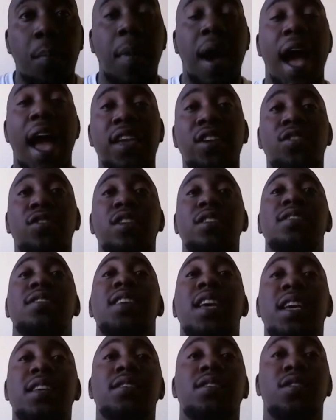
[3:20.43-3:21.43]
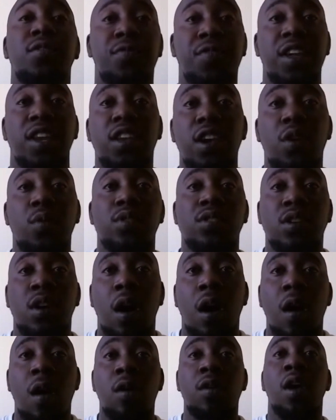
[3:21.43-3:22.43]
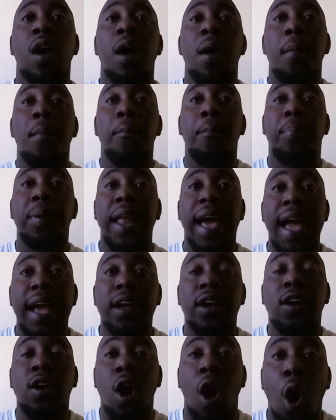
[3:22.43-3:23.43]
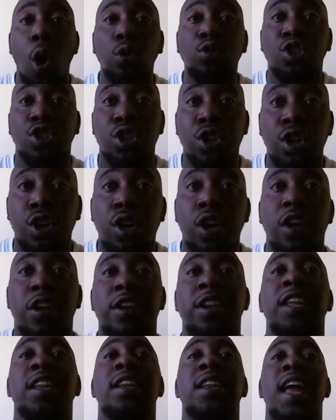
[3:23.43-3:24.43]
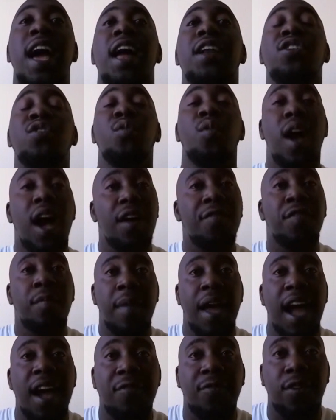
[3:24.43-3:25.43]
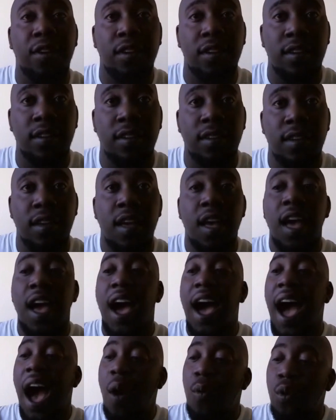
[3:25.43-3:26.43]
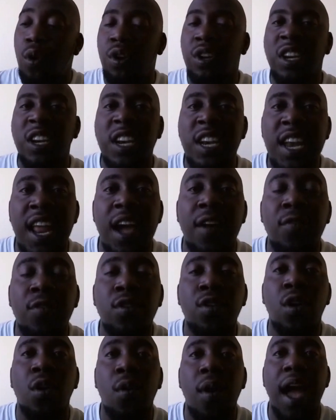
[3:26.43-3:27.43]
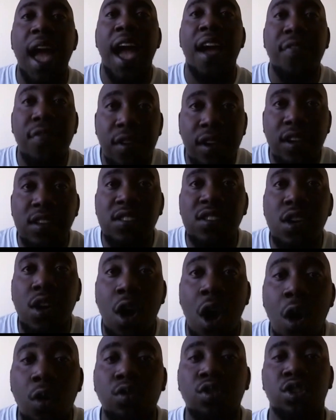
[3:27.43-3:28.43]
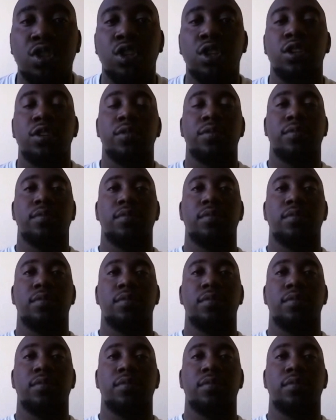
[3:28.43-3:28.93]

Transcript: Mind you, this says the video was called Black Culture Did Not Derive from Africa. I will never know Africa's culture